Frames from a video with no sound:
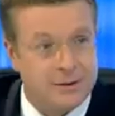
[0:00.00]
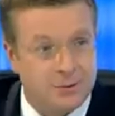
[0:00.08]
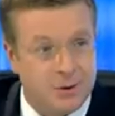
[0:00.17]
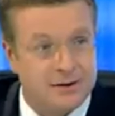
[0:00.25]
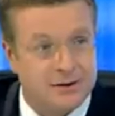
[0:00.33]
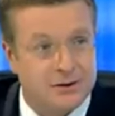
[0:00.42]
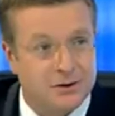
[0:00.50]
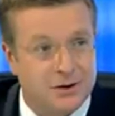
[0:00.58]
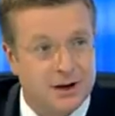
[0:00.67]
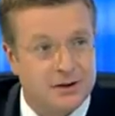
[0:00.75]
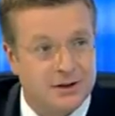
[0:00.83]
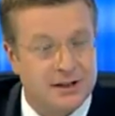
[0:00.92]
this present
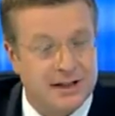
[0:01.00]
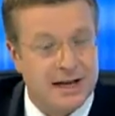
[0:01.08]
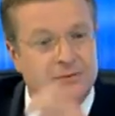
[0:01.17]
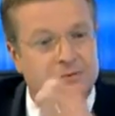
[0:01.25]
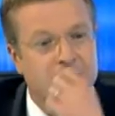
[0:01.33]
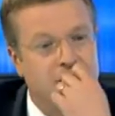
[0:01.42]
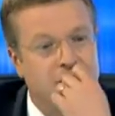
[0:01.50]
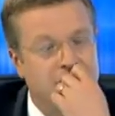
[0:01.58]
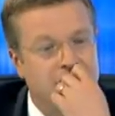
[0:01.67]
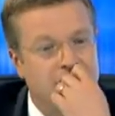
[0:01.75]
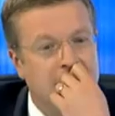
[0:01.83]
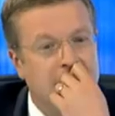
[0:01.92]
2010
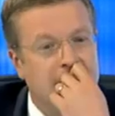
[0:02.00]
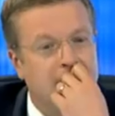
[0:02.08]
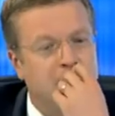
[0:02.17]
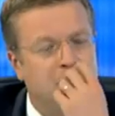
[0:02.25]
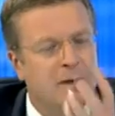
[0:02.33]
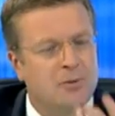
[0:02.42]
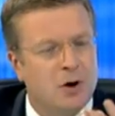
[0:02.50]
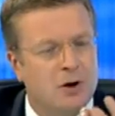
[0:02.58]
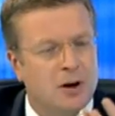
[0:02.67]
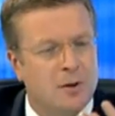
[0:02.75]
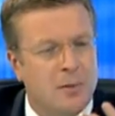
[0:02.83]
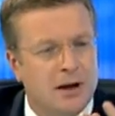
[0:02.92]
version, but they
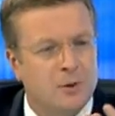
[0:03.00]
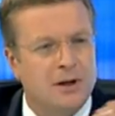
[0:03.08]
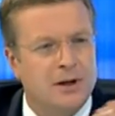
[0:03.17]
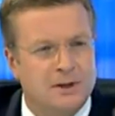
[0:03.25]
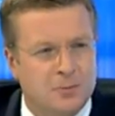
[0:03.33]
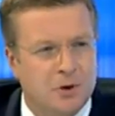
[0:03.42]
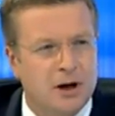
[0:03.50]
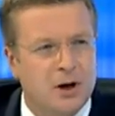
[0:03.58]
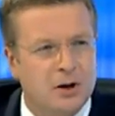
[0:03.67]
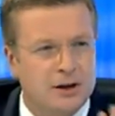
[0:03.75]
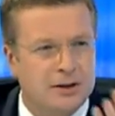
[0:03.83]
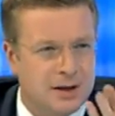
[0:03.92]
brought Capello in to bring
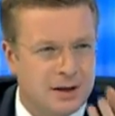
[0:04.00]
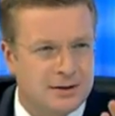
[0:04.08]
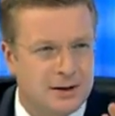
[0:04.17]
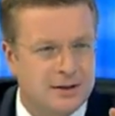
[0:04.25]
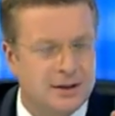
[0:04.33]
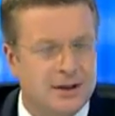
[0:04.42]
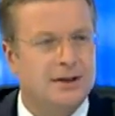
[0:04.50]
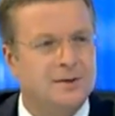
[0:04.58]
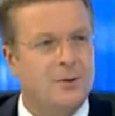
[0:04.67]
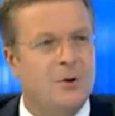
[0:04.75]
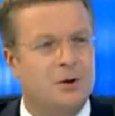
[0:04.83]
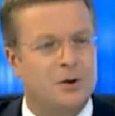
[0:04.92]
all these things that Didi
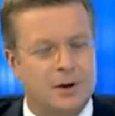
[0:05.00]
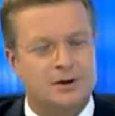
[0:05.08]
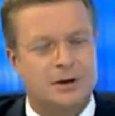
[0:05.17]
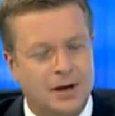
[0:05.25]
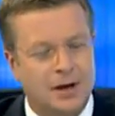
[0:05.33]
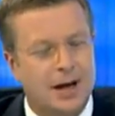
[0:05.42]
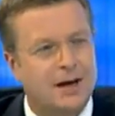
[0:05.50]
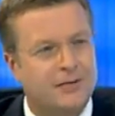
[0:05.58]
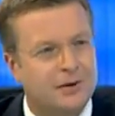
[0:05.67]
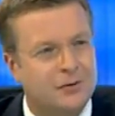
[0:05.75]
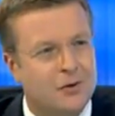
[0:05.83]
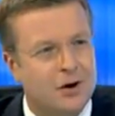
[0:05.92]
spoke about, a
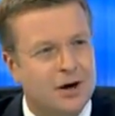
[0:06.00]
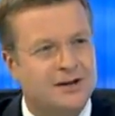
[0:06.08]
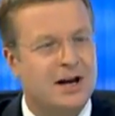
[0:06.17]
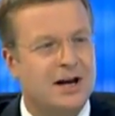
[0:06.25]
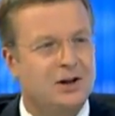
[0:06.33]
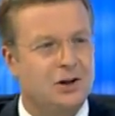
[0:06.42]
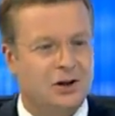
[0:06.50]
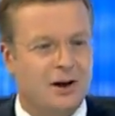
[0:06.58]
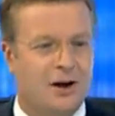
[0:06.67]
level of organisation,